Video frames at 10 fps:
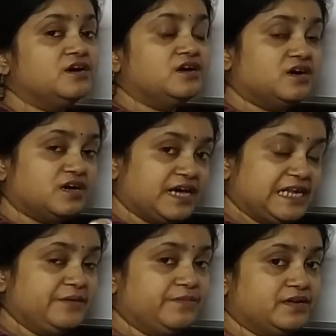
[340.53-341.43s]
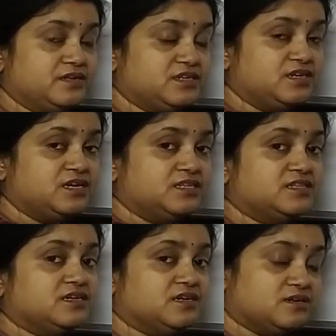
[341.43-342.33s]
element,
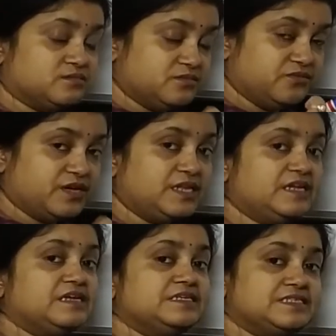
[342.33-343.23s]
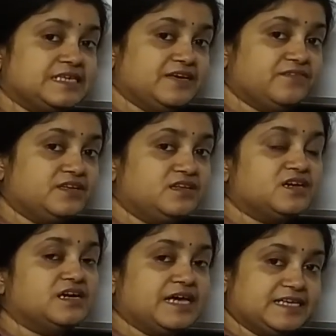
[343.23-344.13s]
when it is given
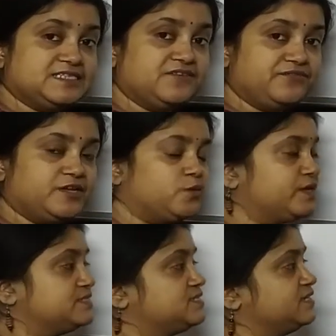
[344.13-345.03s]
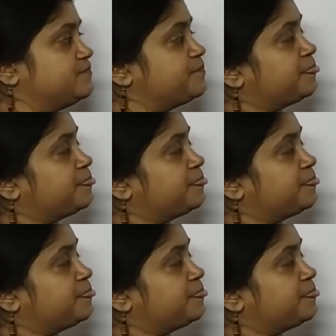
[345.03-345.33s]
a AC frequency,